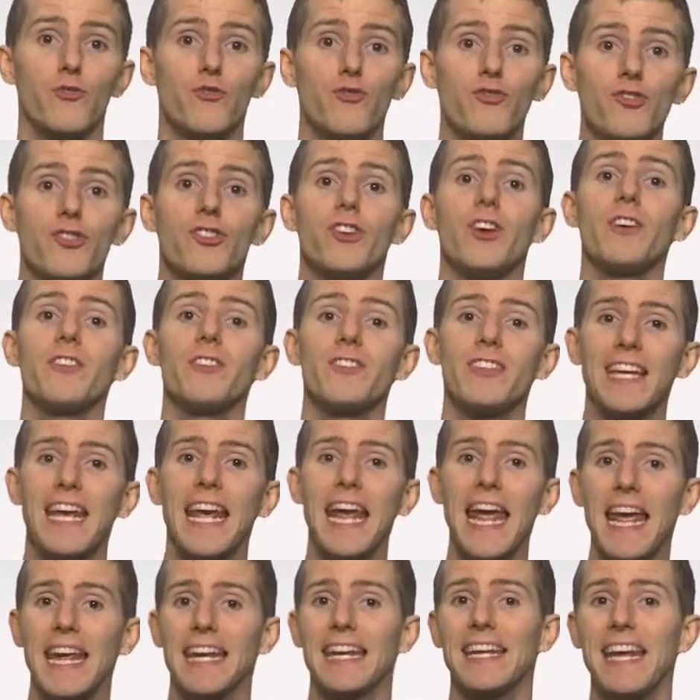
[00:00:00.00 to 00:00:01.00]
you just
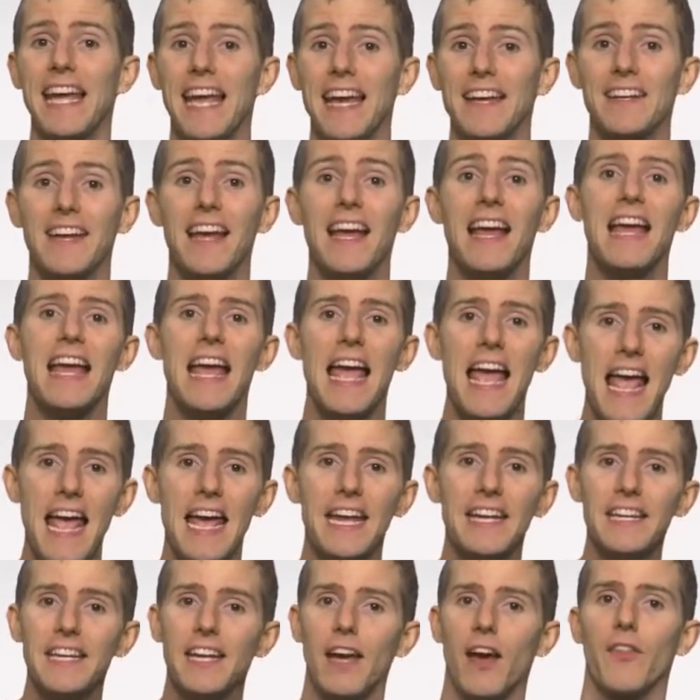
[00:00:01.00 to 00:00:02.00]
can't get
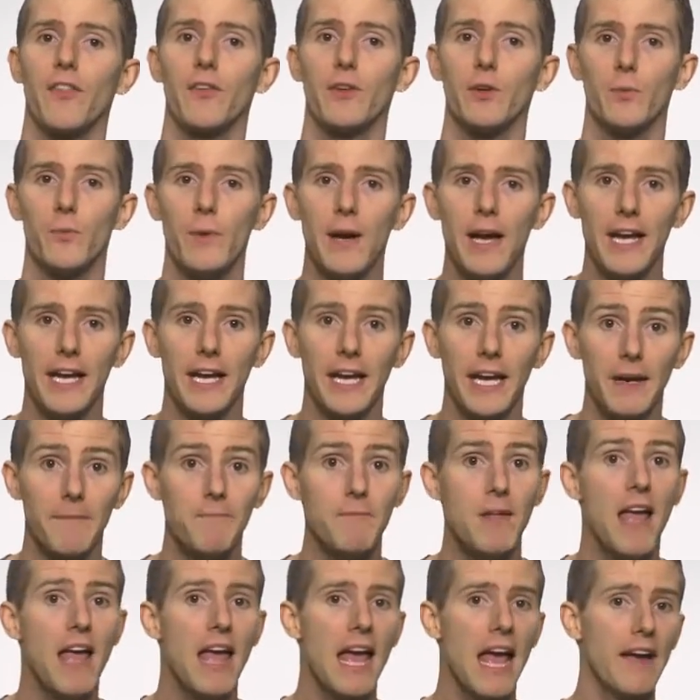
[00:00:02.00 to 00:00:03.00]
any other way.
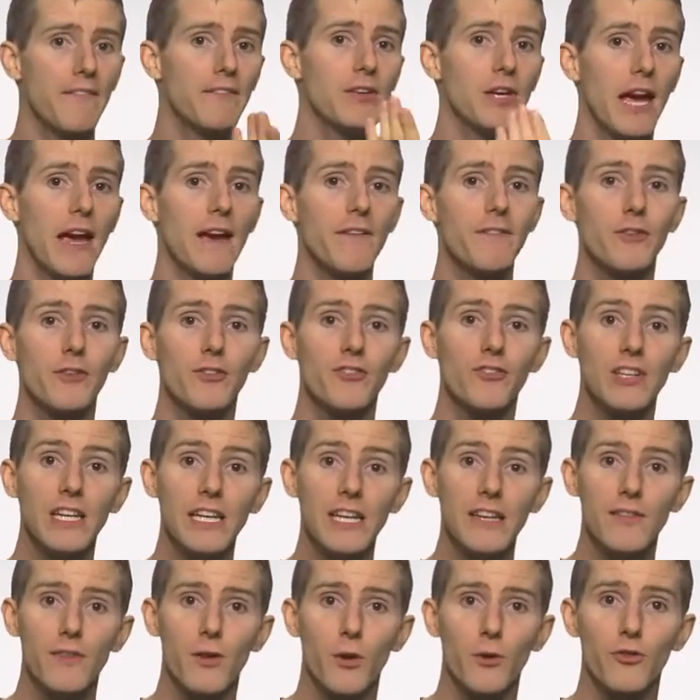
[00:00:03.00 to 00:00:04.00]
Have you ever
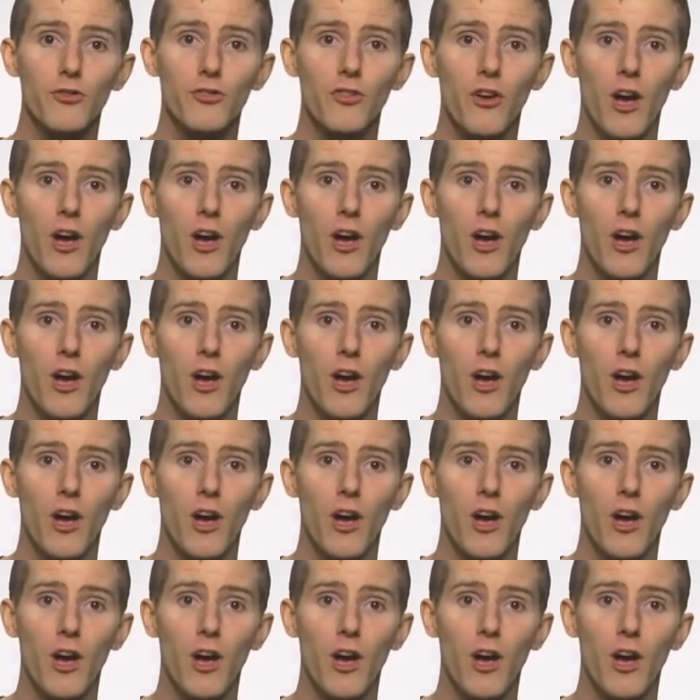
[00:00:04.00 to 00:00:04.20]
seen those